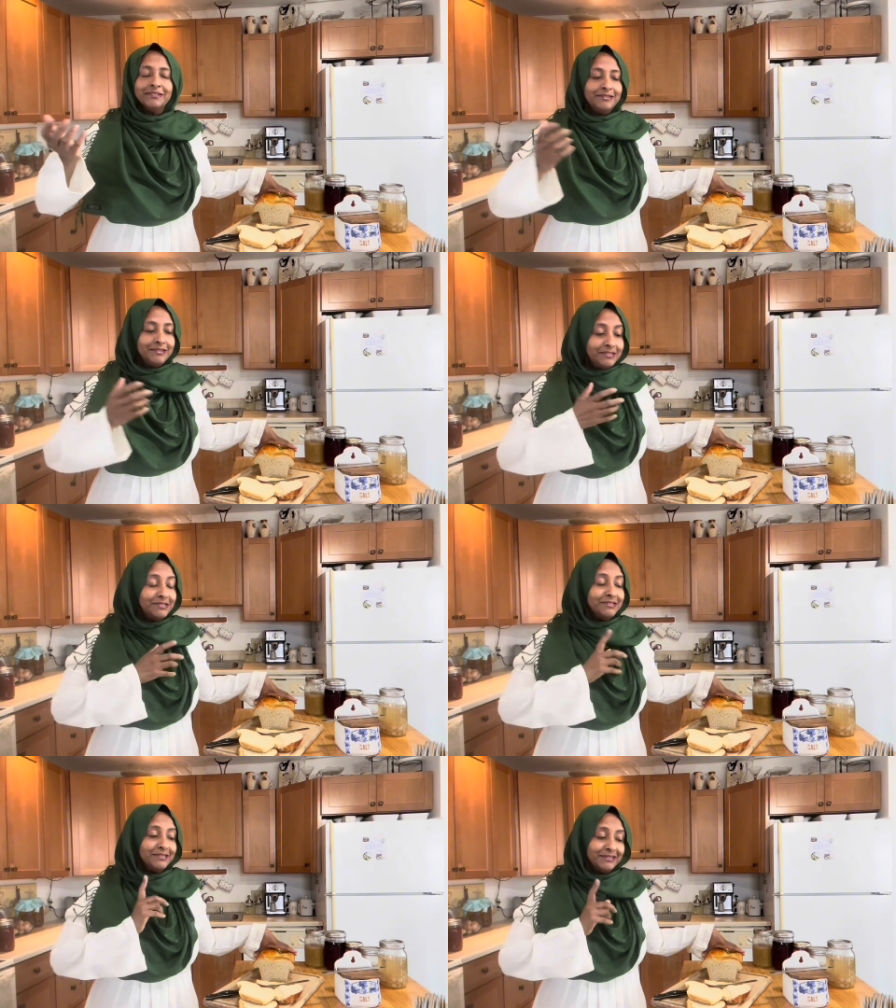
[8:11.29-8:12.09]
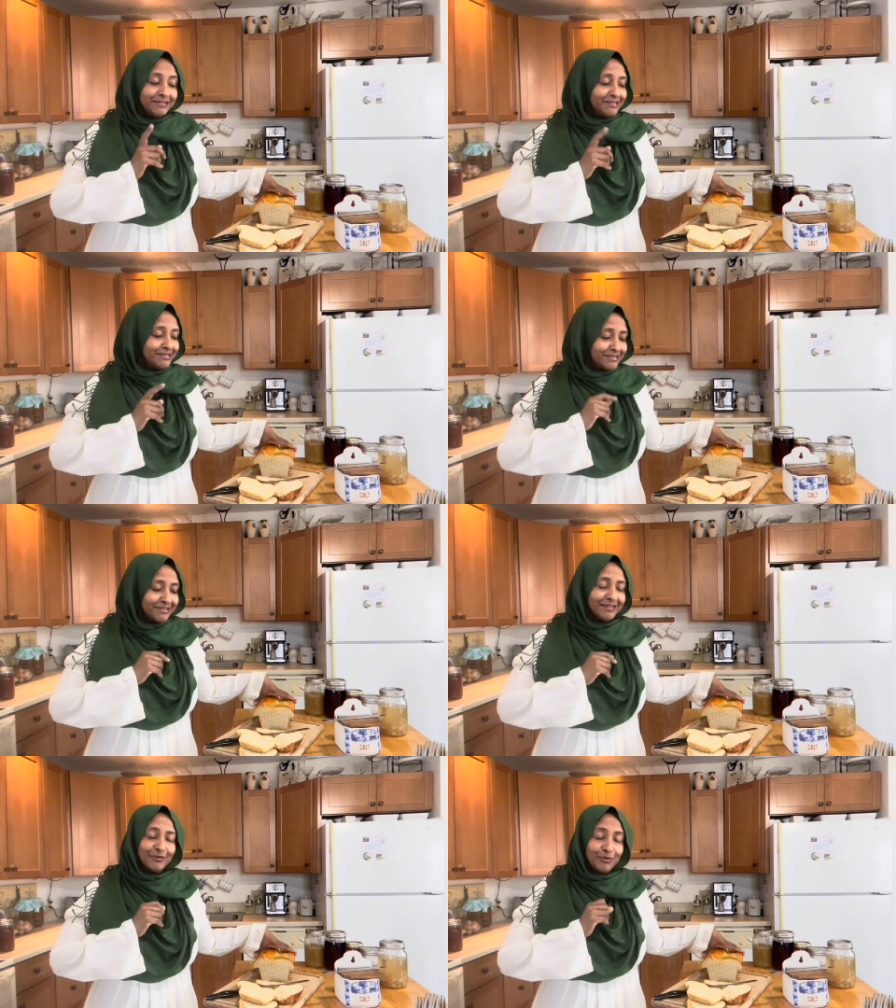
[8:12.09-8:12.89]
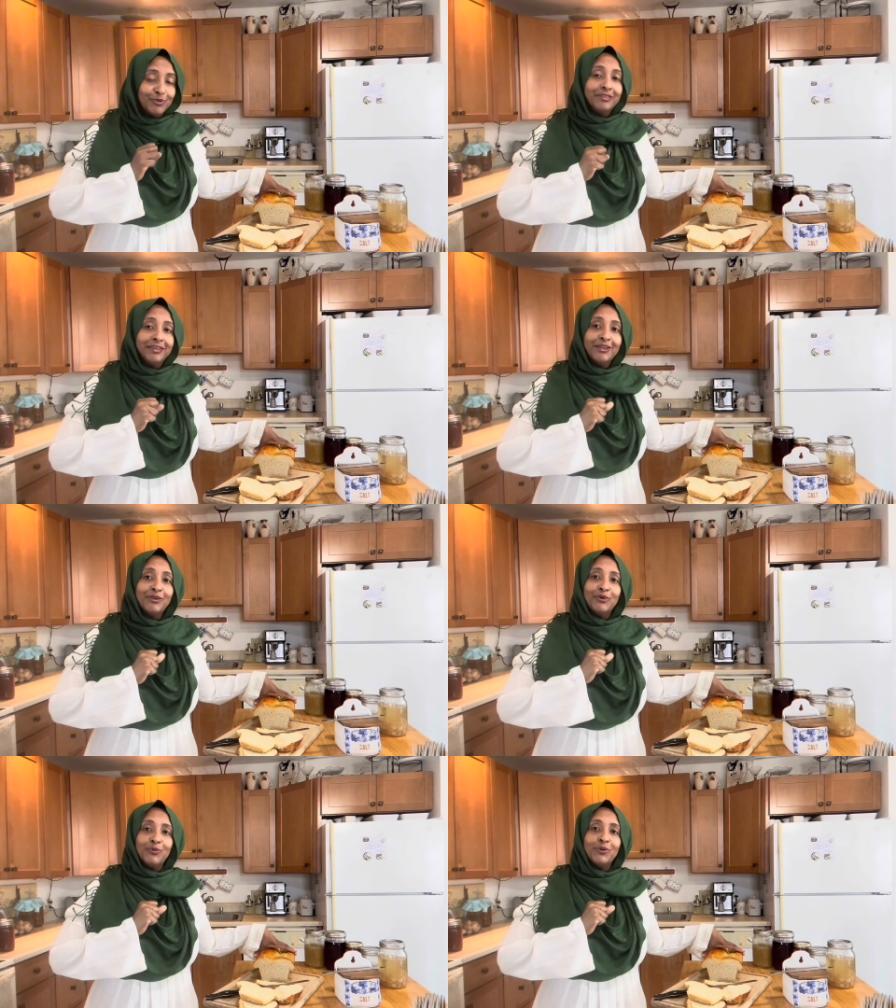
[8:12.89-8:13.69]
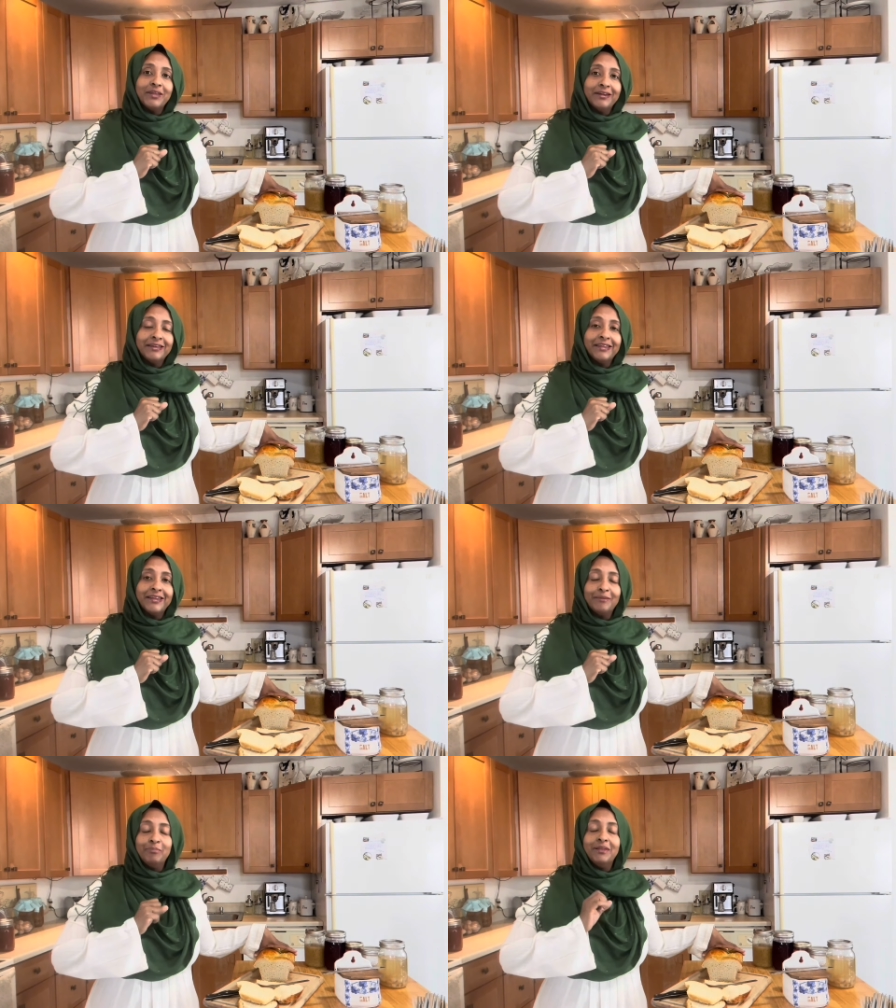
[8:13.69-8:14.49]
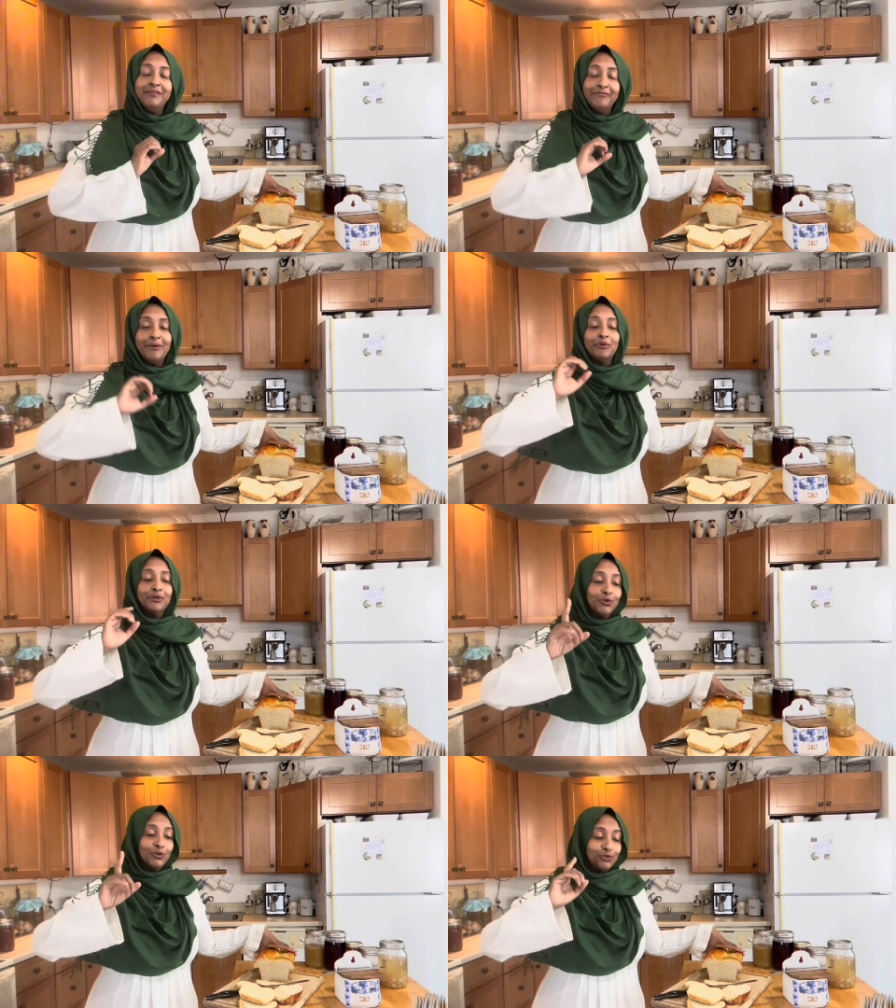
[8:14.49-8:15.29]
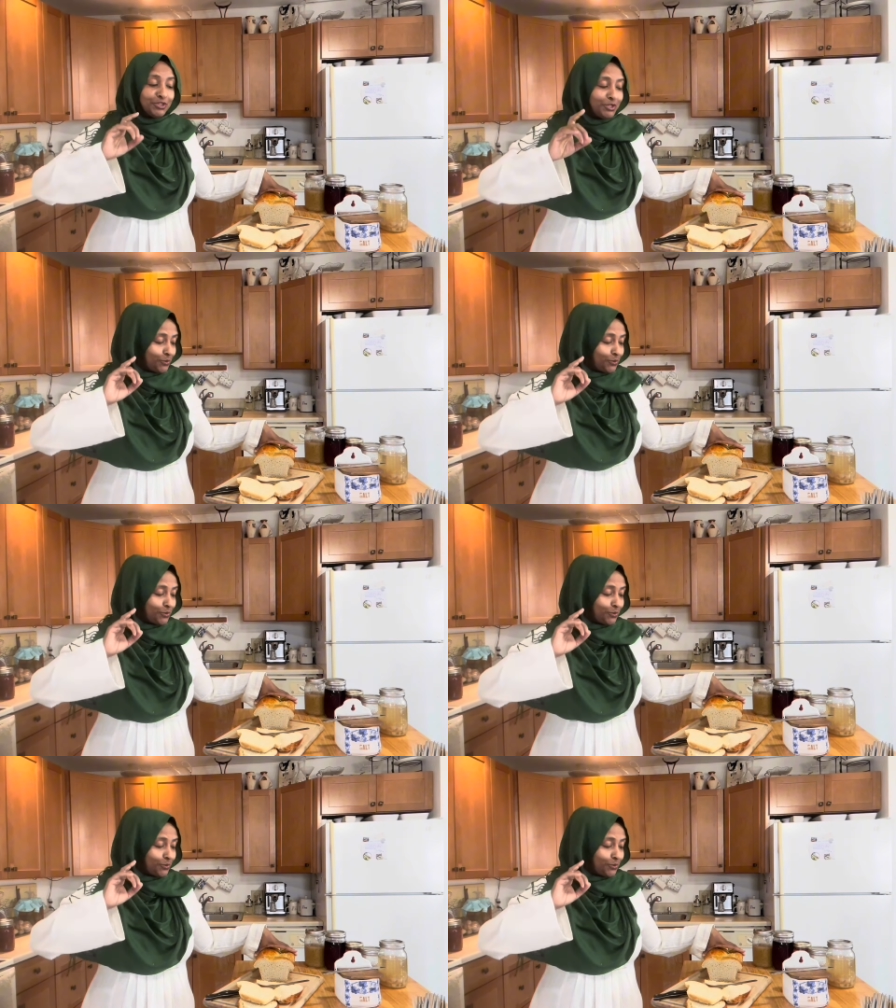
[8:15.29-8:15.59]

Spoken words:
This is good thing going on, and I believe I'm gonna continue,